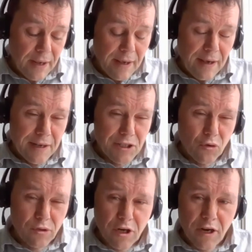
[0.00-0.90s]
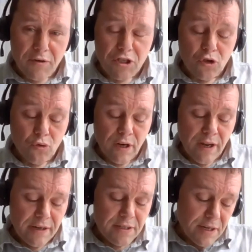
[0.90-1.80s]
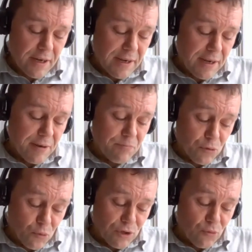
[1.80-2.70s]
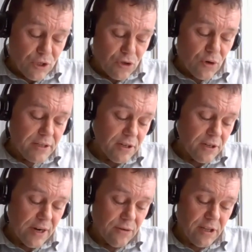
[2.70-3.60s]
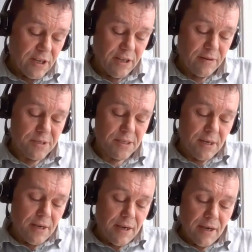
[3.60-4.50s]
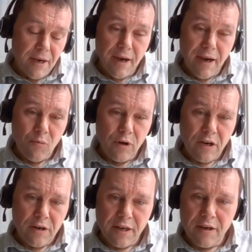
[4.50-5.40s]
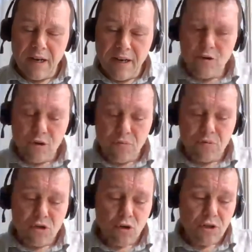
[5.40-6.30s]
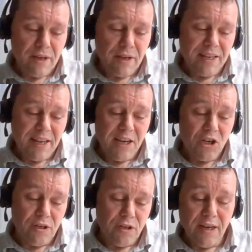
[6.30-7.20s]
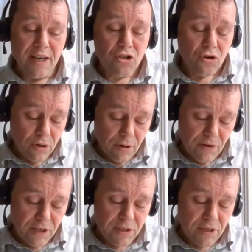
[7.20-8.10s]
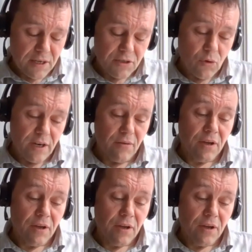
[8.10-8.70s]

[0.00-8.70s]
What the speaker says: So it's kind of a student led, but we direct it around themes and we kind of allow you to sort of engage in external events as a way of